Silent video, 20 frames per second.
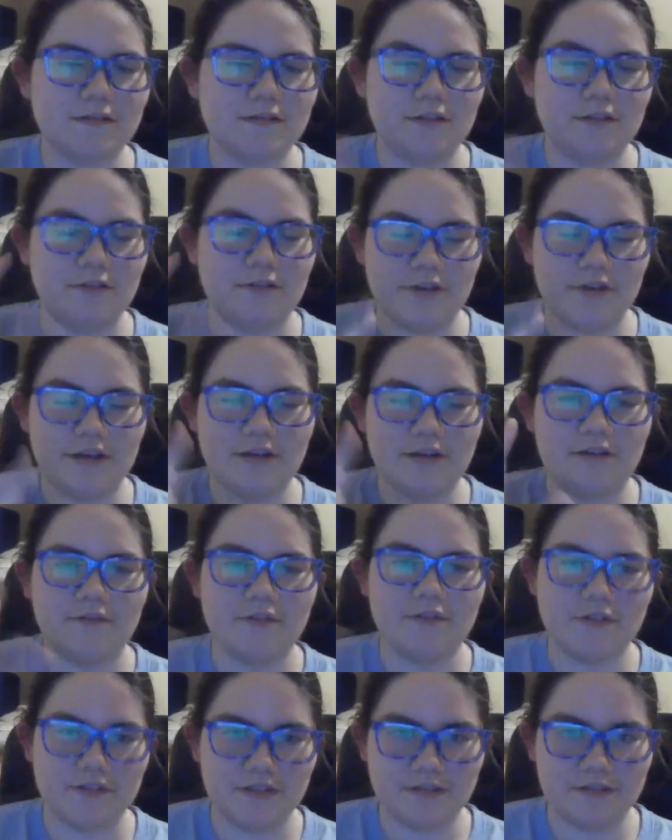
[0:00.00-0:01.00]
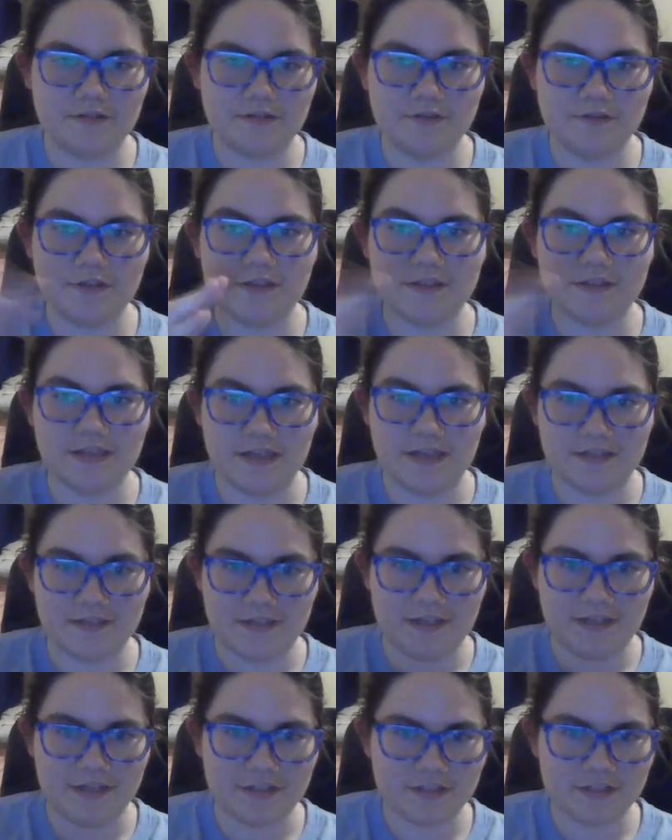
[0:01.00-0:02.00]
the creator of the Sentinels,
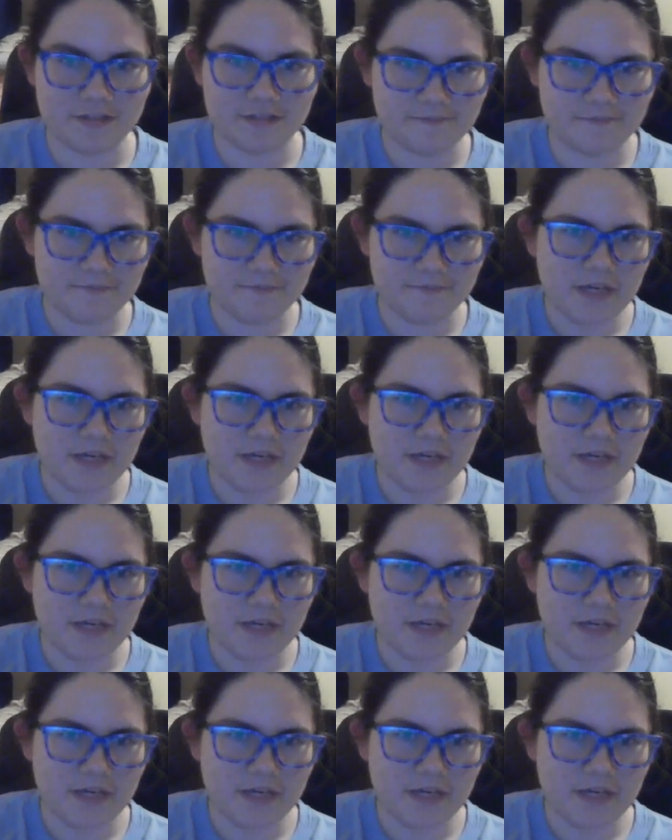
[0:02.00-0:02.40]
assassination.